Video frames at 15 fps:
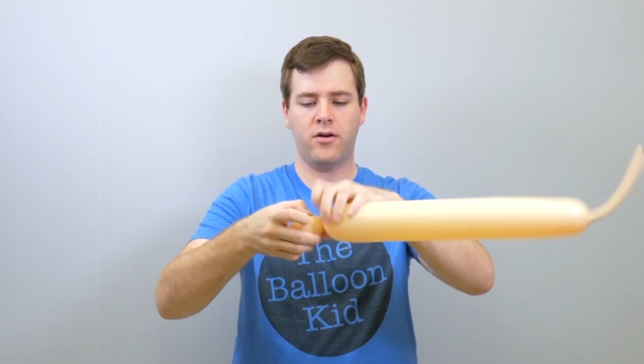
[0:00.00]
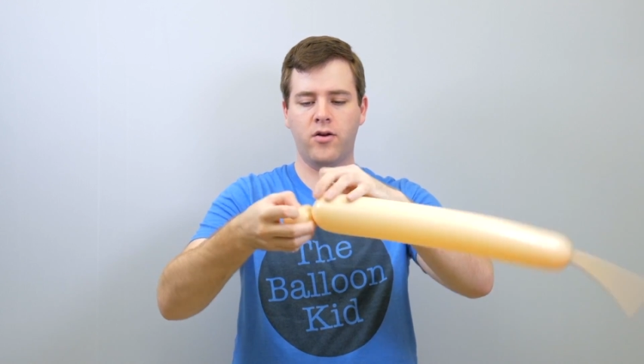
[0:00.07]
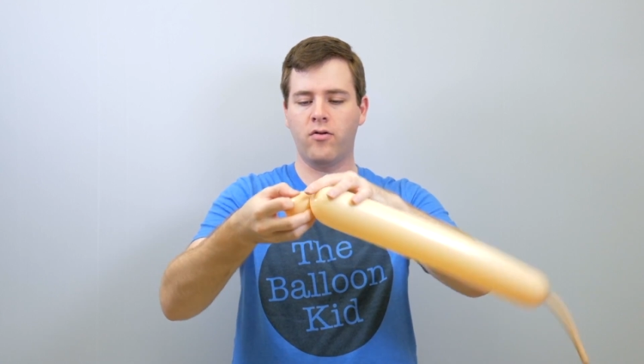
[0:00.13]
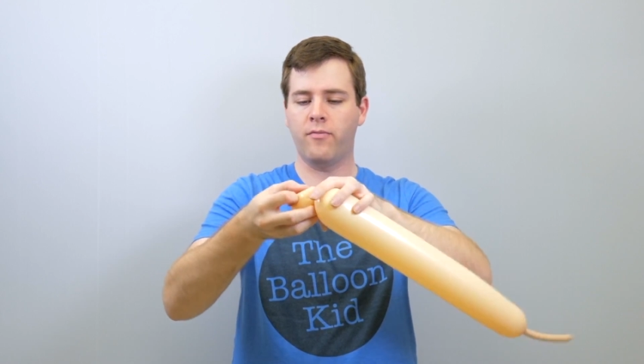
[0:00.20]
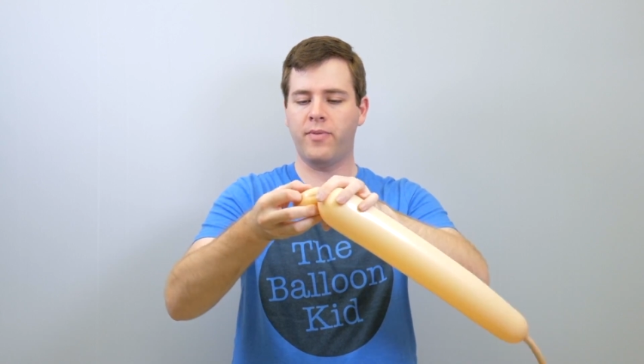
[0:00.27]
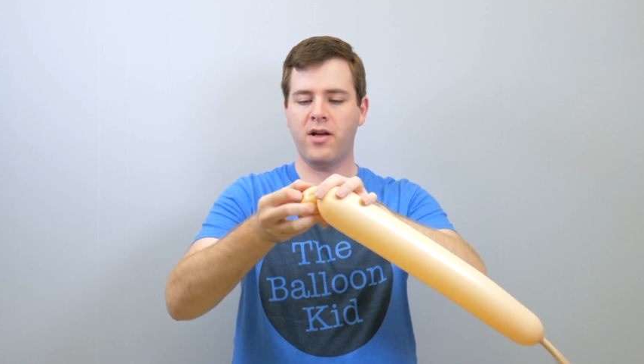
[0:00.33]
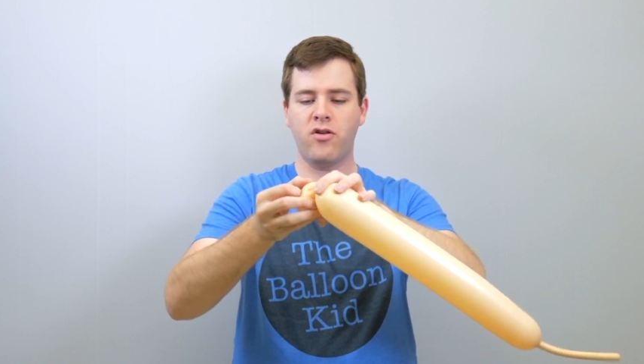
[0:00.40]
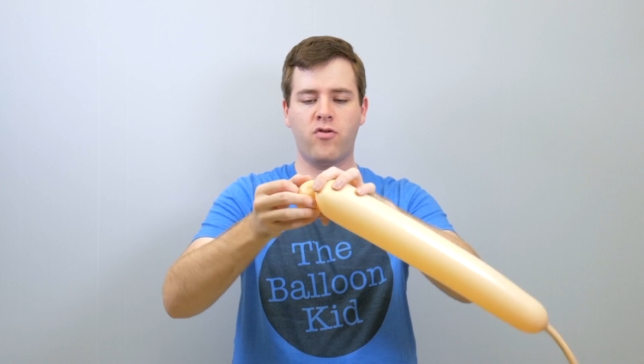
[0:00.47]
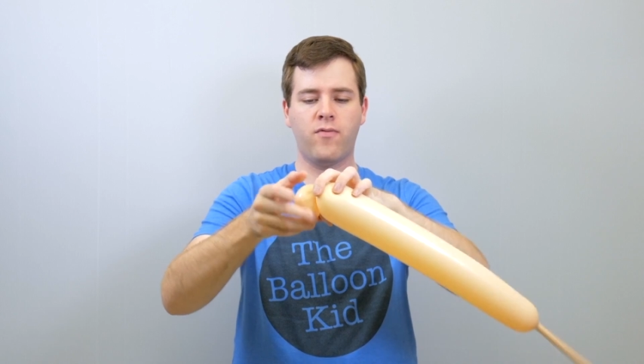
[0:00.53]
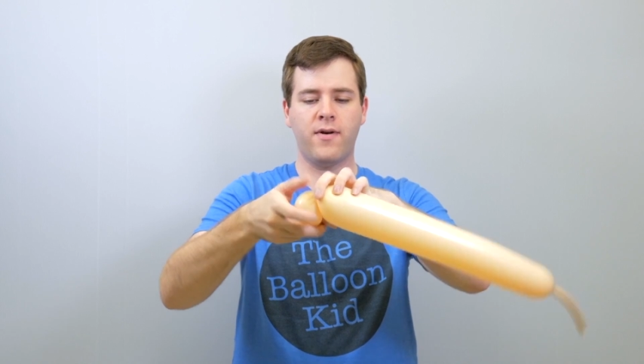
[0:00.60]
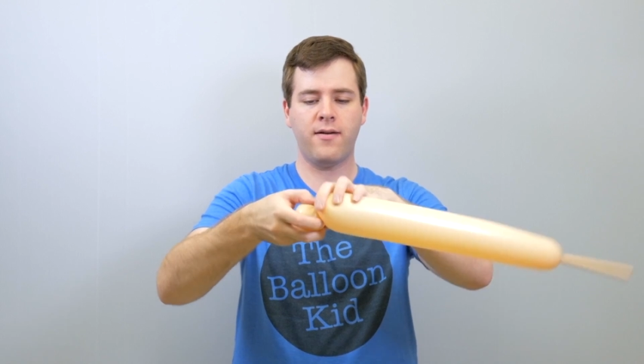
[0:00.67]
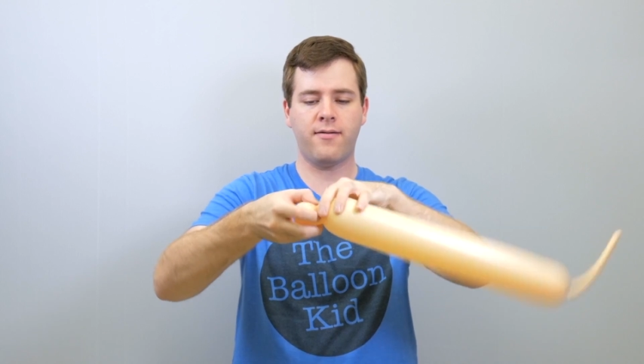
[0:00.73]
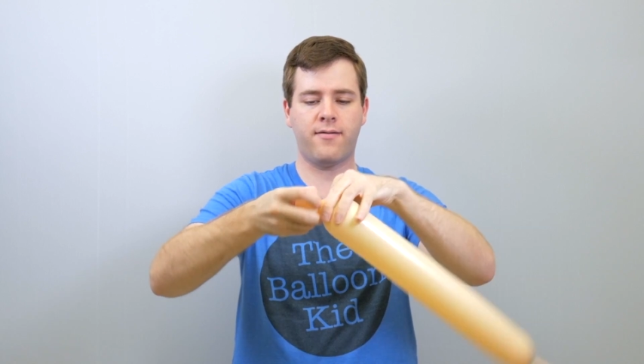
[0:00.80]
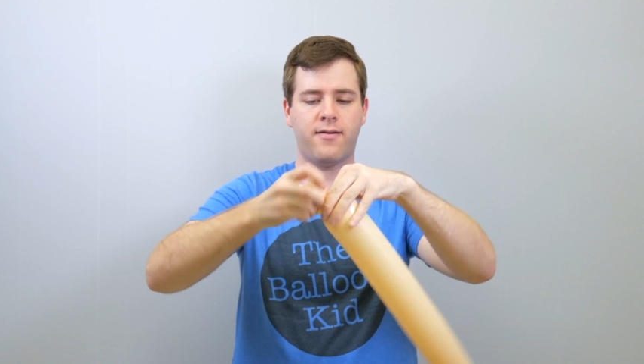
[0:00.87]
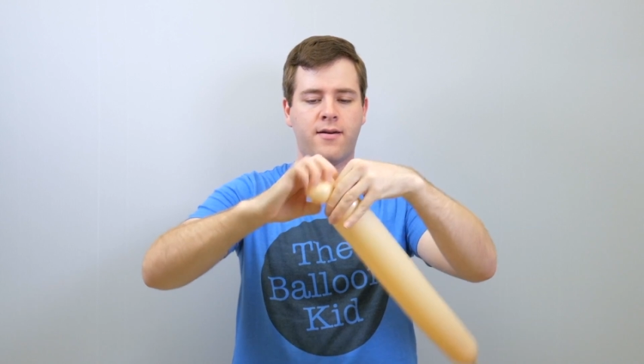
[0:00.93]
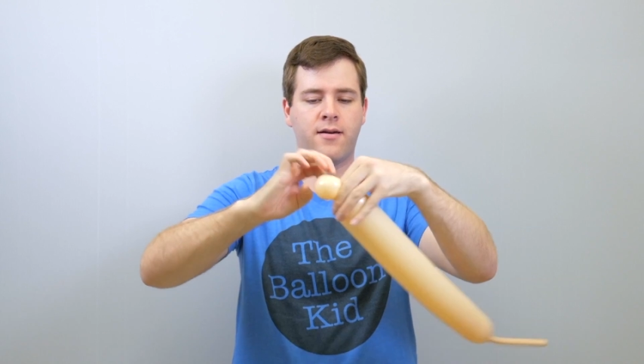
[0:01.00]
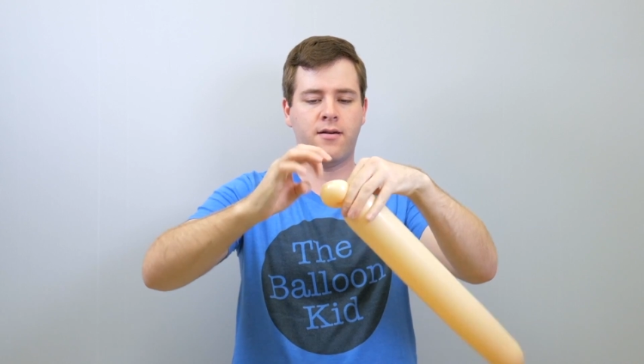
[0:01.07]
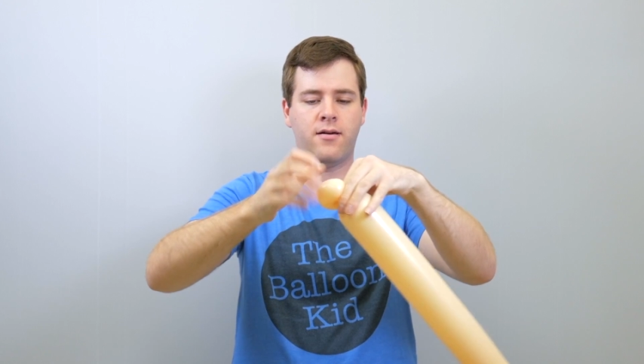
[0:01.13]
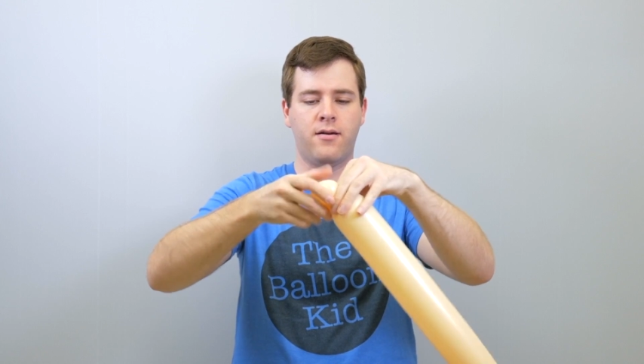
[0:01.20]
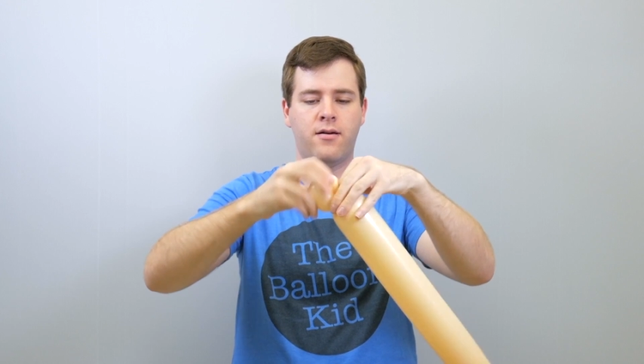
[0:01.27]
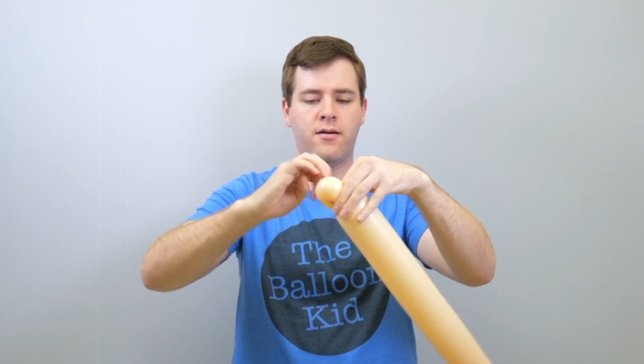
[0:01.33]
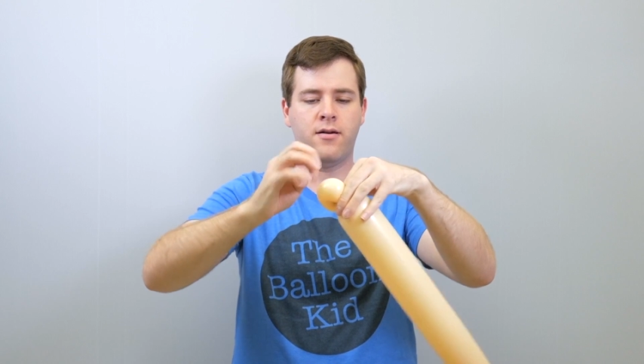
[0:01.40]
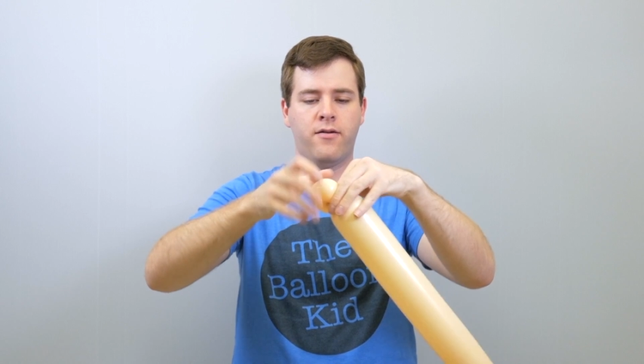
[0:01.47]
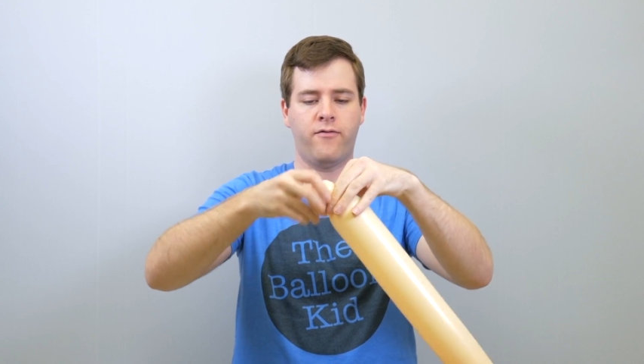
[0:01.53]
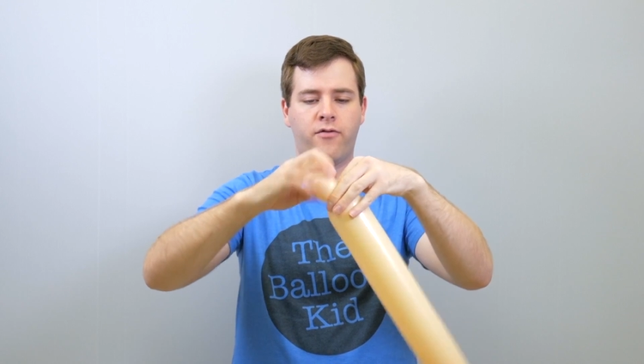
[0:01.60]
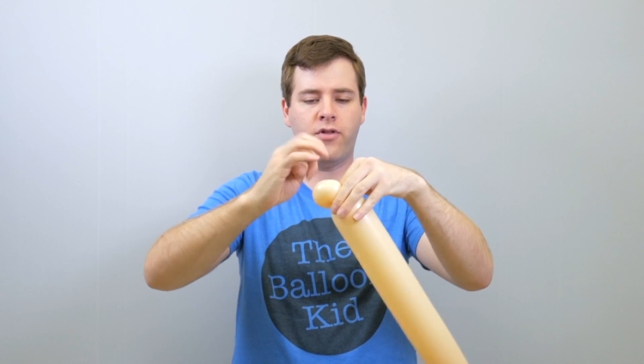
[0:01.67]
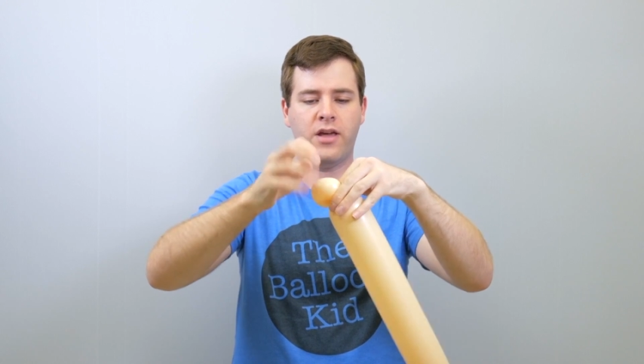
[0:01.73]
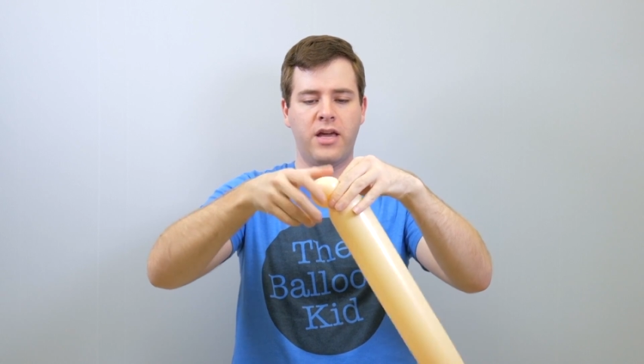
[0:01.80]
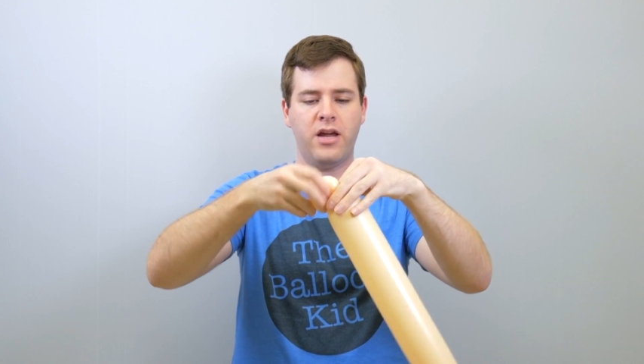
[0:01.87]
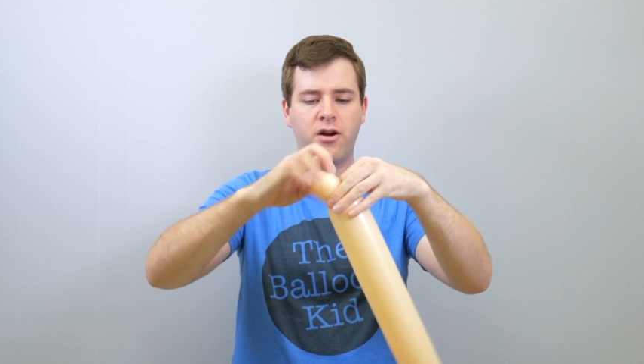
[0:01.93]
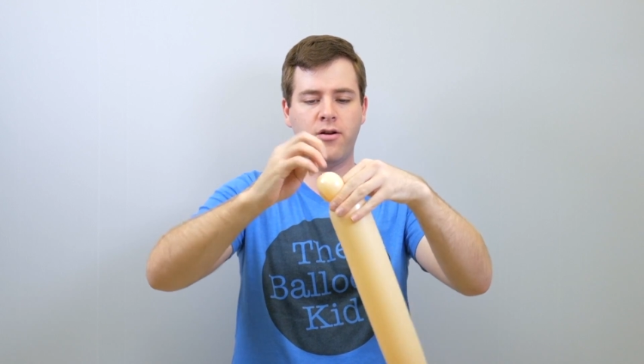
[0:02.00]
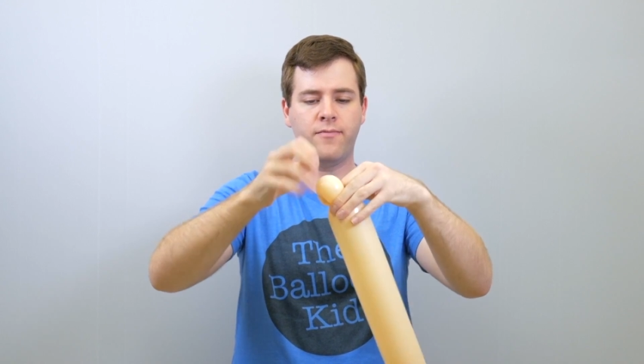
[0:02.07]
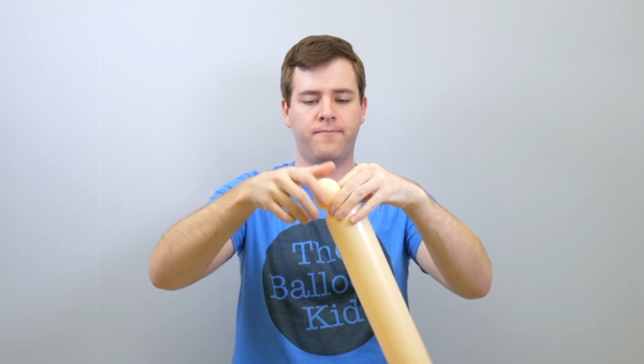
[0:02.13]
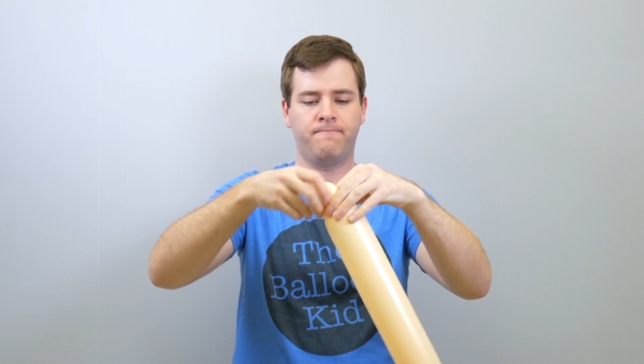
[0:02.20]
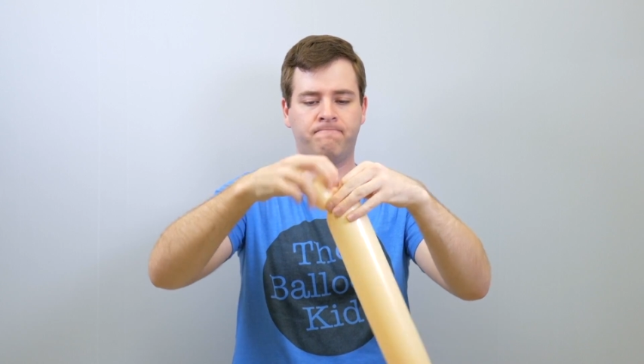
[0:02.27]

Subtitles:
do a pinch twist for the ear.